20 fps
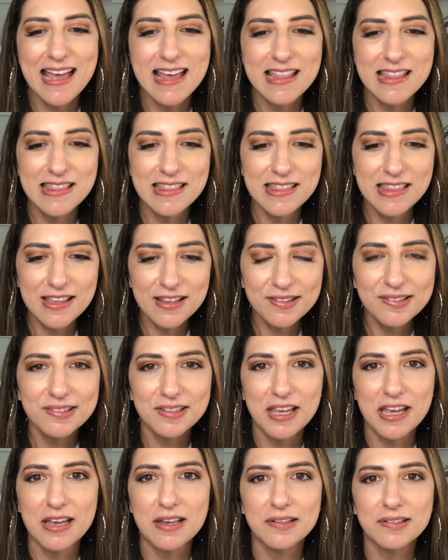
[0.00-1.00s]
In
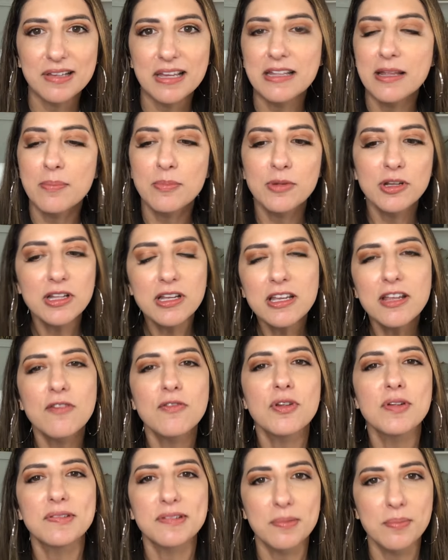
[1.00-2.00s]
this case, and I'm going to
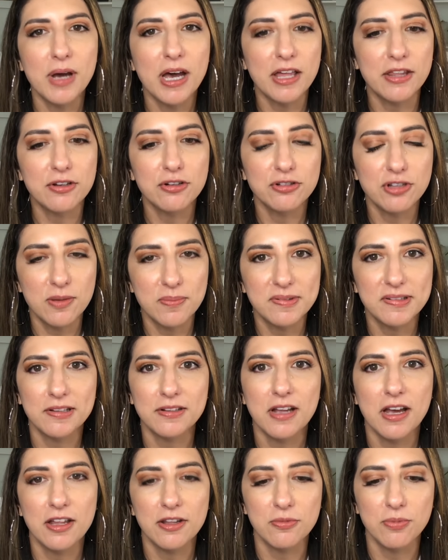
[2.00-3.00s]
give you some other tips
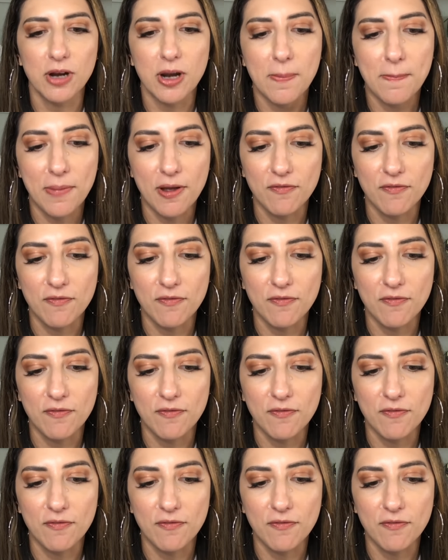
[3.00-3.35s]
on how to wear it,